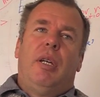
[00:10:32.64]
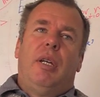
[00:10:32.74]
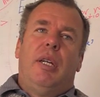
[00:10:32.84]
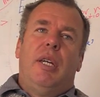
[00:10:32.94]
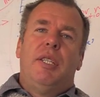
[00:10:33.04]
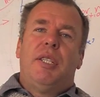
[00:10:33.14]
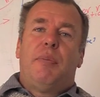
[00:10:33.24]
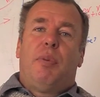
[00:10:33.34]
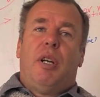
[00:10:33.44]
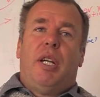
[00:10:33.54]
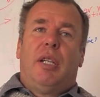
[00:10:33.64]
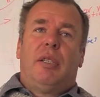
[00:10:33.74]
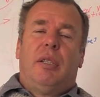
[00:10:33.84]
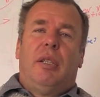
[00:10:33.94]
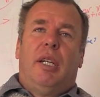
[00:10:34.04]
is this product
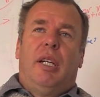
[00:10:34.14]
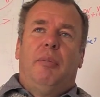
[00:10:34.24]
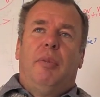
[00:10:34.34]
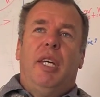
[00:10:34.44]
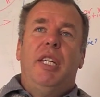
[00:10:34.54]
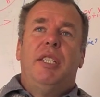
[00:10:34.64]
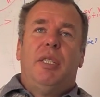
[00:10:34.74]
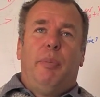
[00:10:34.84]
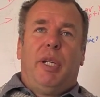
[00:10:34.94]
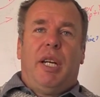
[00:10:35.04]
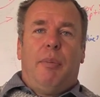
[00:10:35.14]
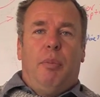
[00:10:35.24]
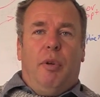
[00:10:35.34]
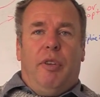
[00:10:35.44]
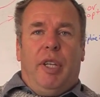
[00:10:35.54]
easier to pick
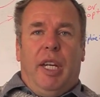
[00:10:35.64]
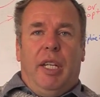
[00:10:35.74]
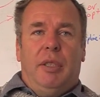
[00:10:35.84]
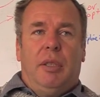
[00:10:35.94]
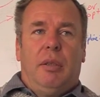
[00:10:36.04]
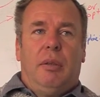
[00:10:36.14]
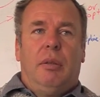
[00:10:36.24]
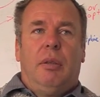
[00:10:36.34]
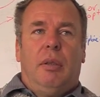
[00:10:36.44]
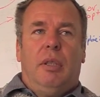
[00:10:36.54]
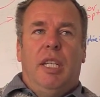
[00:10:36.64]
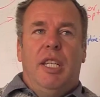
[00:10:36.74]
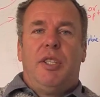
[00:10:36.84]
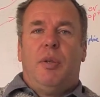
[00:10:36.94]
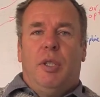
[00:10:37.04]
up with the hand?
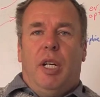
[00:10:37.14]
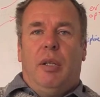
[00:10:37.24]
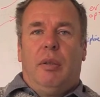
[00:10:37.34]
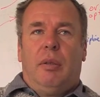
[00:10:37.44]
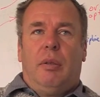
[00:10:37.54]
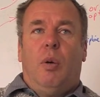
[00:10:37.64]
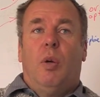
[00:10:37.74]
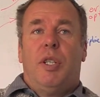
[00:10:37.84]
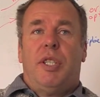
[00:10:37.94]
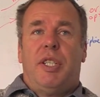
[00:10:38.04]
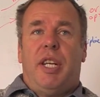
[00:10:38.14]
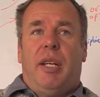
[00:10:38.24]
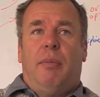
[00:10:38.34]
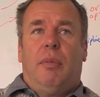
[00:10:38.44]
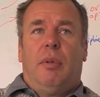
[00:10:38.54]
Yes or no, or it's the
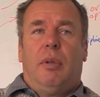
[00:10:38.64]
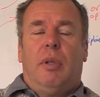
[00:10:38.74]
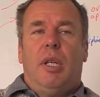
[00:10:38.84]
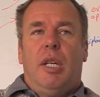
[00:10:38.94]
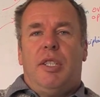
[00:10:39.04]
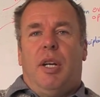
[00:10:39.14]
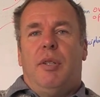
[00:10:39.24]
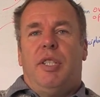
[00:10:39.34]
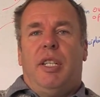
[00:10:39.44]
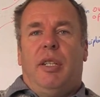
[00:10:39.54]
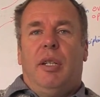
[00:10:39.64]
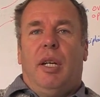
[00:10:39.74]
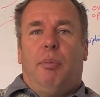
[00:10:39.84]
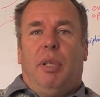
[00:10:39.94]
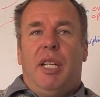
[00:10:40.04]
same. So it's either
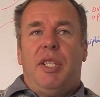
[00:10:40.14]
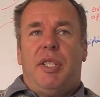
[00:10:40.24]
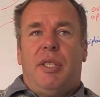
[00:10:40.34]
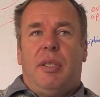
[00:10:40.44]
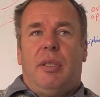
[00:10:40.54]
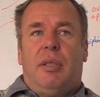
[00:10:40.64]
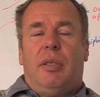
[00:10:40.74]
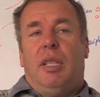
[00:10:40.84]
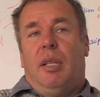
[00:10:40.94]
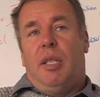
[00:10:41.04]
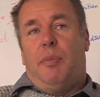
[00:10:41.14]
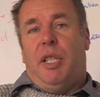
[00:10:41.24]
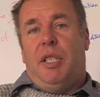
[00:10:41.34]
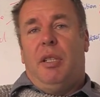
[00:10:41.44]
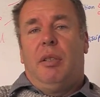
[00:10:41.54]
a plus is
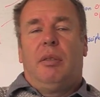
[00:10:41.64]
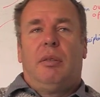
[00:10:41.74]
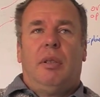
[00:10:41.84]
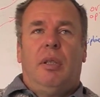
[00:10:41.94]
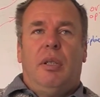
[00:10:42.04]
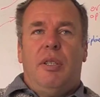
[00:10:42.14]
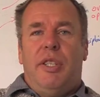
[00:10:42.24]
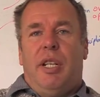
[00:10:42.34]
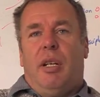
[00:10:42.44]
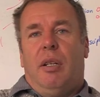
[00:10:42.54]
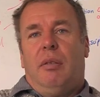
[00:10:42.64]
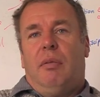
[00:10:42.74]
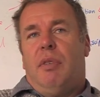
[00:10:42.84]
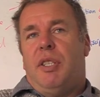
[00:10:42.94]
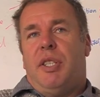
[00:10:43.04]
better, 0
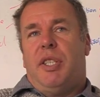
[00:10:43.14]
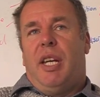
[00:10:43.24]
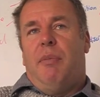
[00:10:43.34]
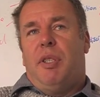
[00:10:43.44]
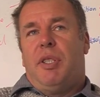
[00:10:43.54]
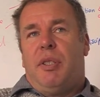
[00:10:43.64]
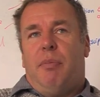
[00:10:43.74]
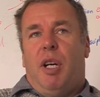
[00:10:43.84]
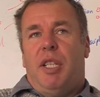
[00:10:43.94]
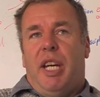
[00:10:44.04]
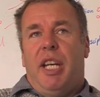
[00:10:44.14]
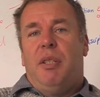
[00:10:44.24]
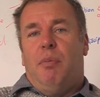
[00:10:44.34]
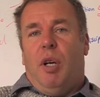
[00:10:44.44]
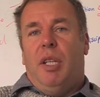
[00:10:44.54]
is the same as my
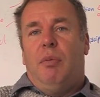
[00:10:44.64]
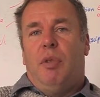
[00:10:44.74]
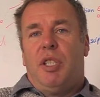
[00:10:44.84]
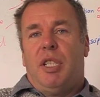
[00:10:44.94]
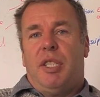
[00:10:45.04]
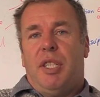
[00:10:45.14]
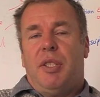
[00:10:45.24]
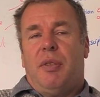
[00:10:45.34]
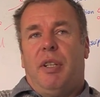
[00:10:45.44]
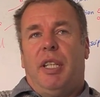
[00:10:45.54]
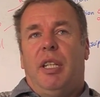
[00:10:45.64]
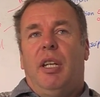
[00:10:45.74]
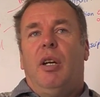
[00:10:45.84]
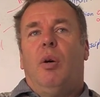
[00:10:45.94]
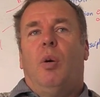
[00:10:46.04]
datum one, which exists already,
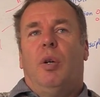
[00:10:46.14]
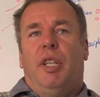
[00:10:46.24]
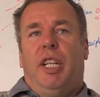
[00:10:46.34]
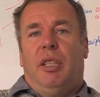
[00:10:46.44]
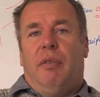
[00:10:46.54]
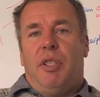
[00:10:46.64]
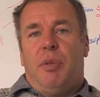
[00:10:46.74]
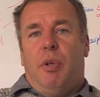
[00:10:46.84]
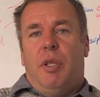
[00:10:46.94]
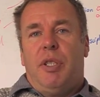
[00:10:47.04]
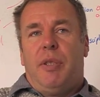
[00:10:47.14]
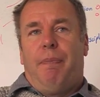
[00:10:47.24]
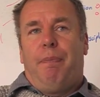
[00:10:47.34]
or negative is worse.